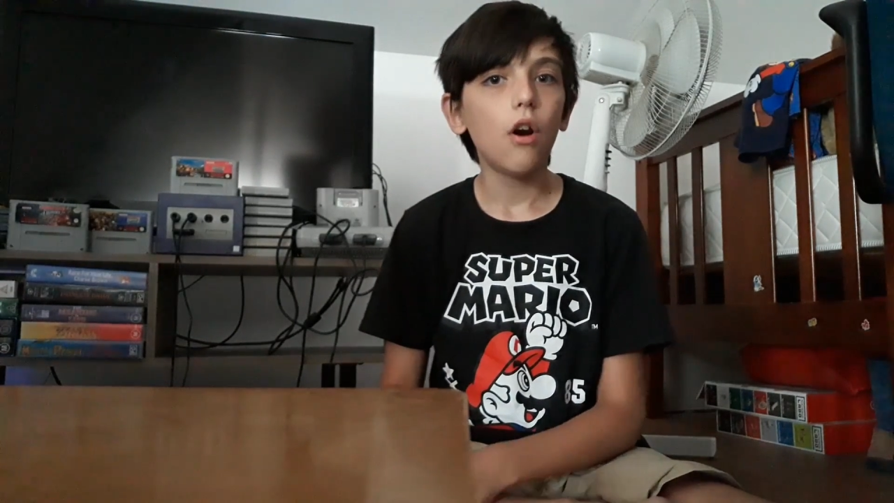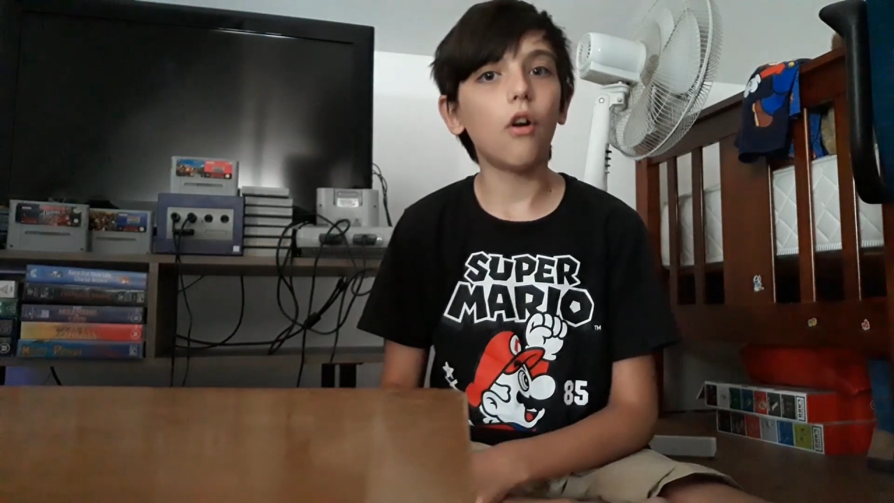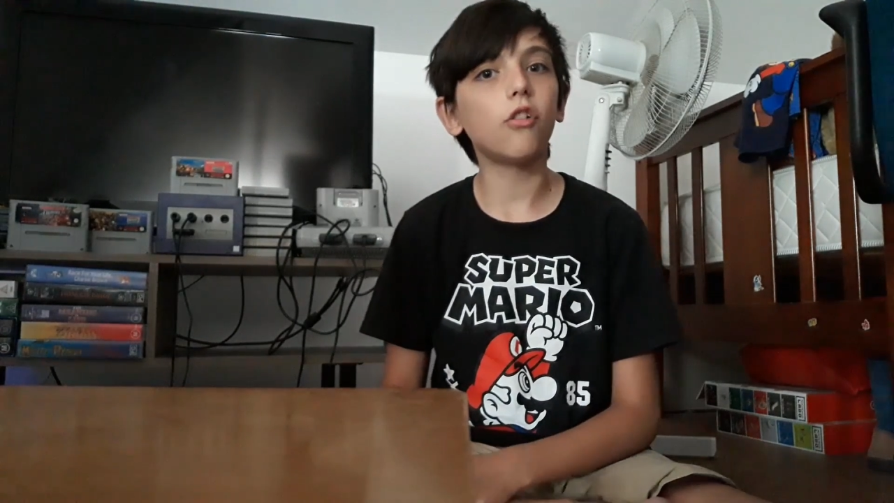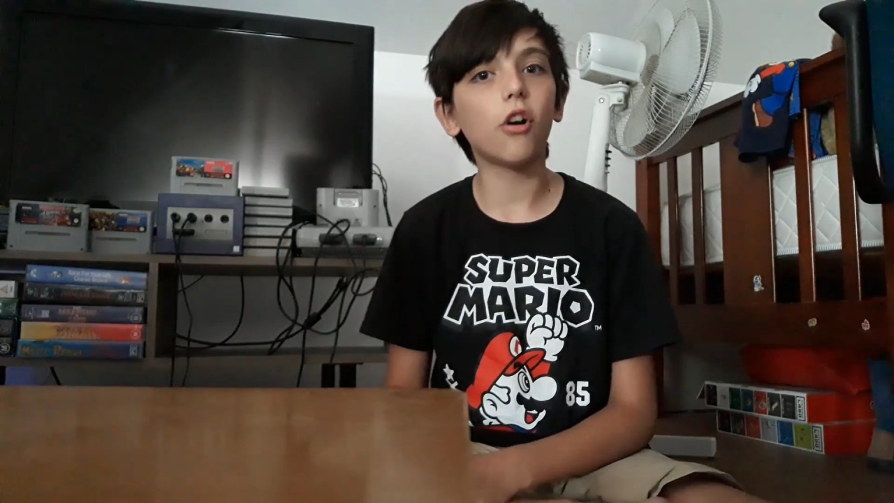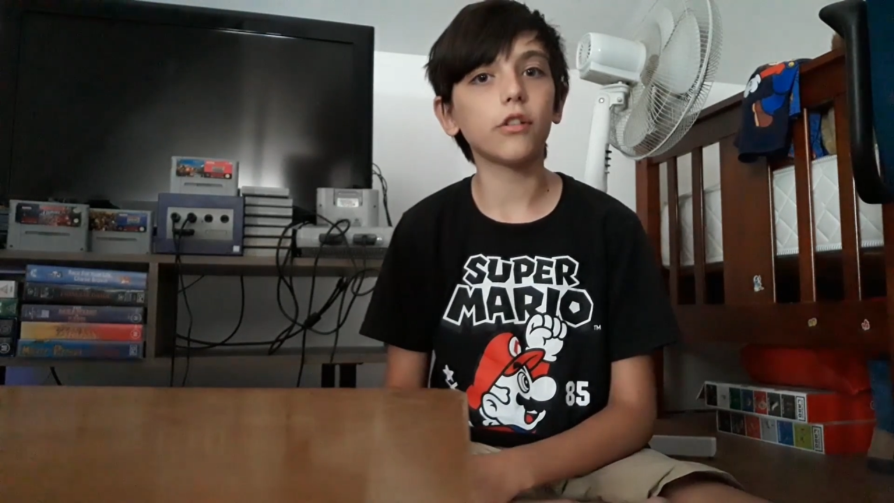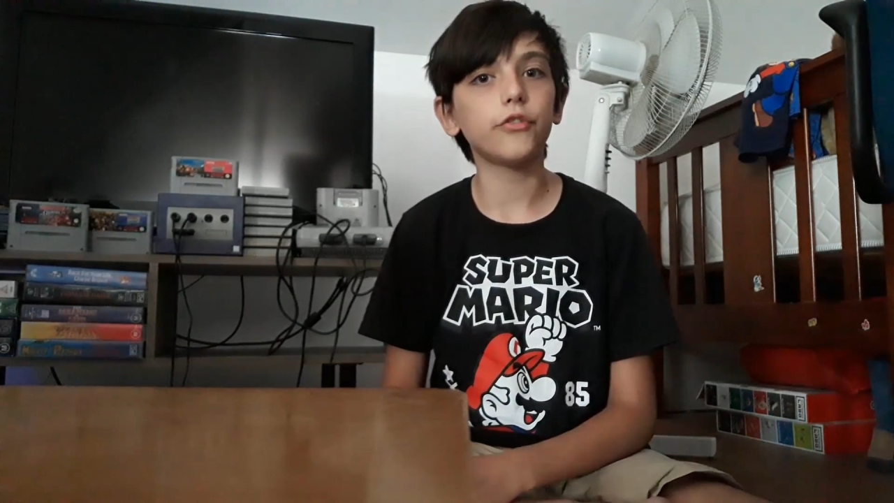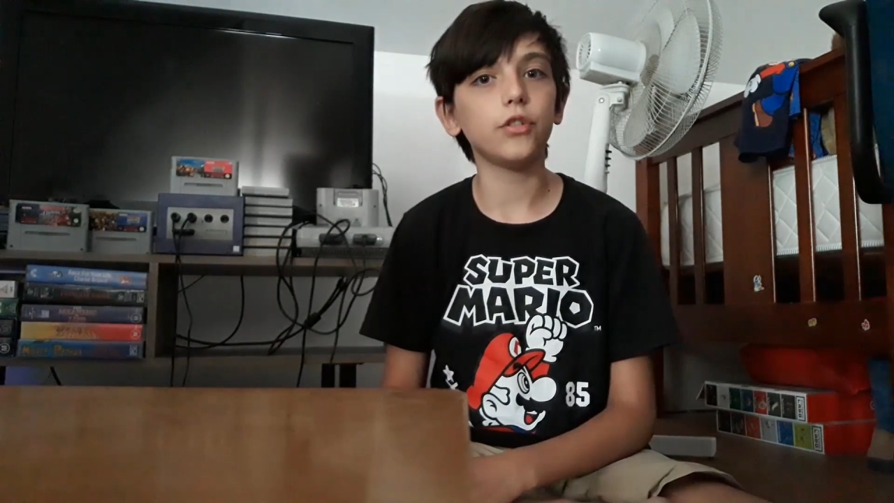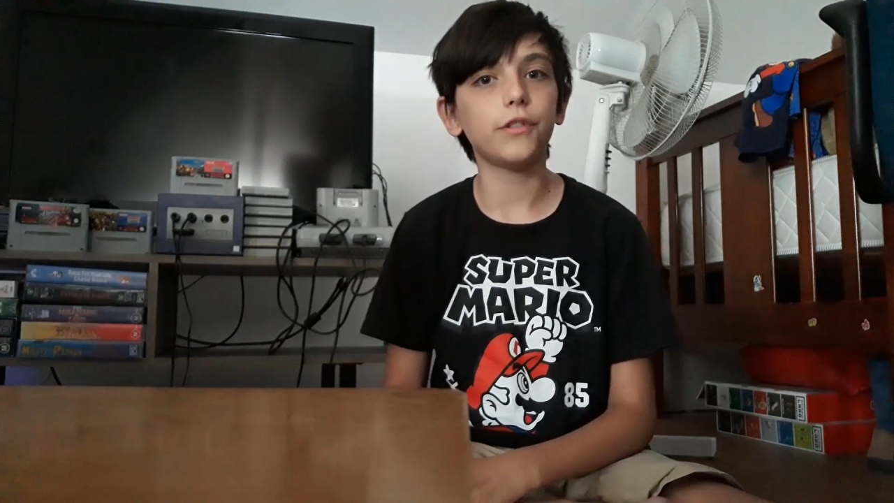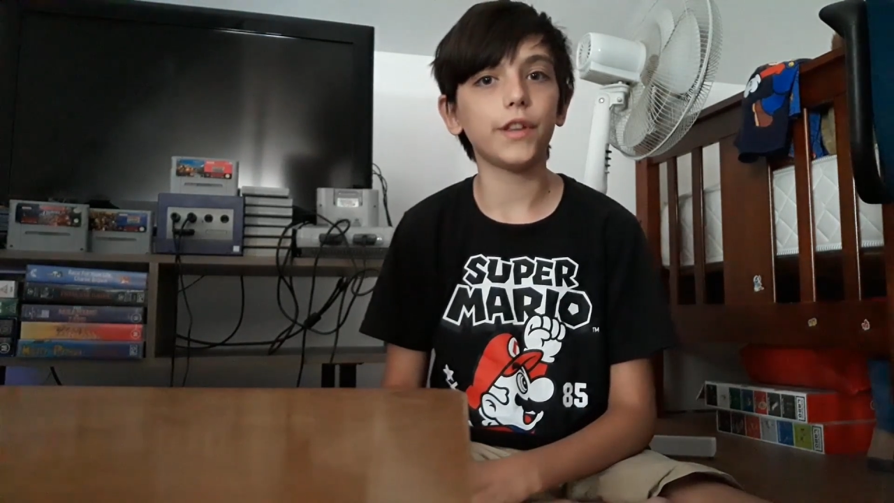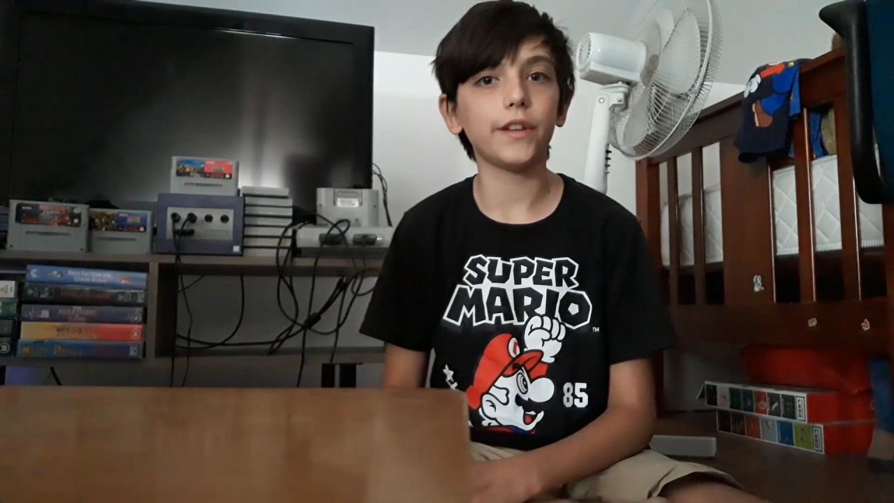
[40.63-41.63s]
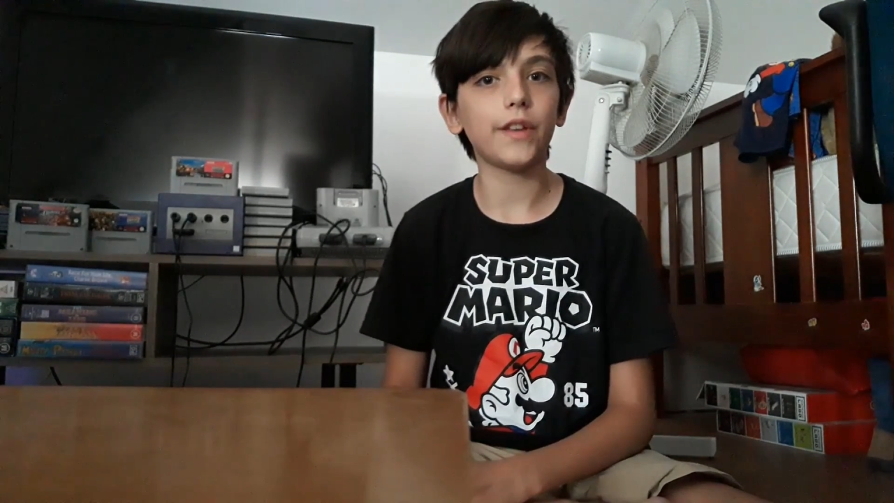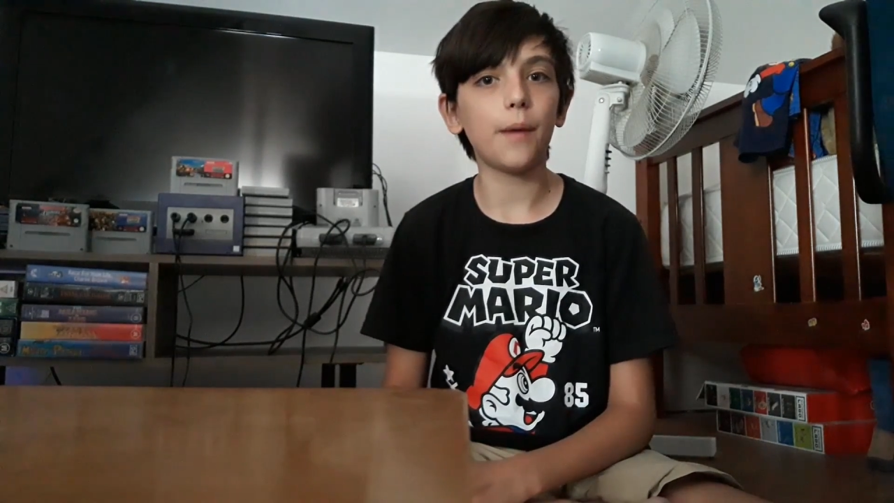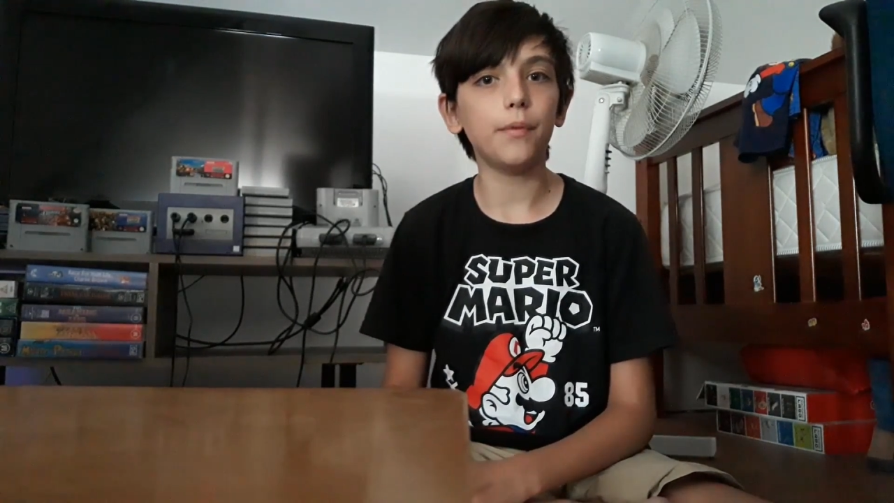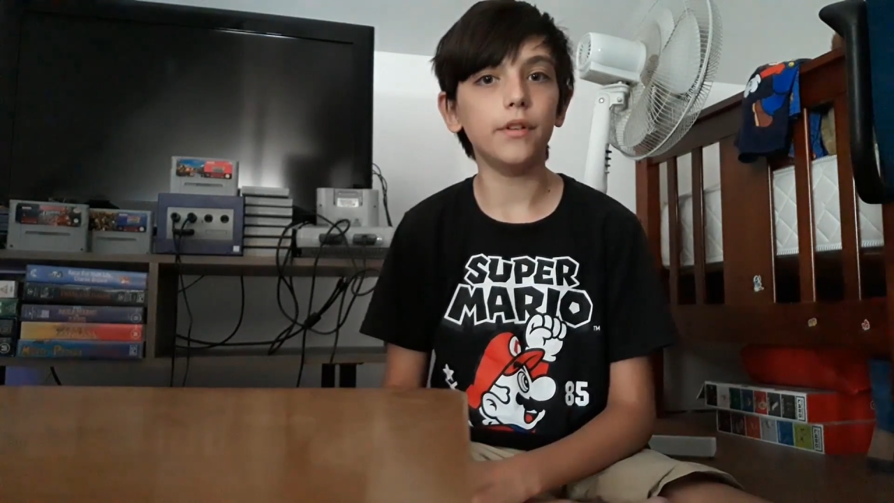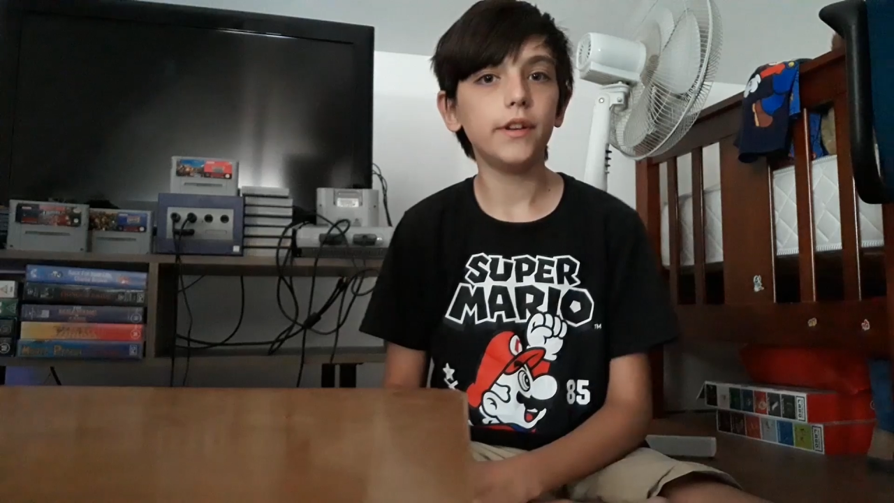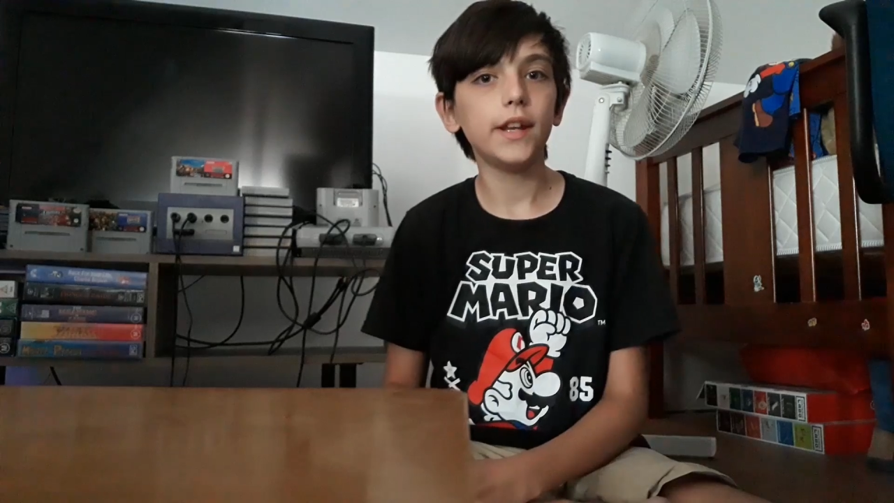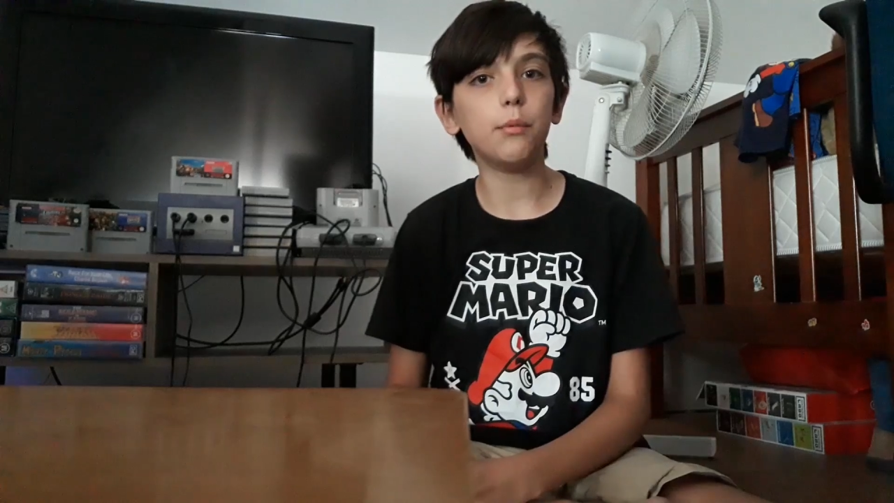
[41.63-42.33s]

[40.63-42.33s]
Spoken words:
a lot of new things happened.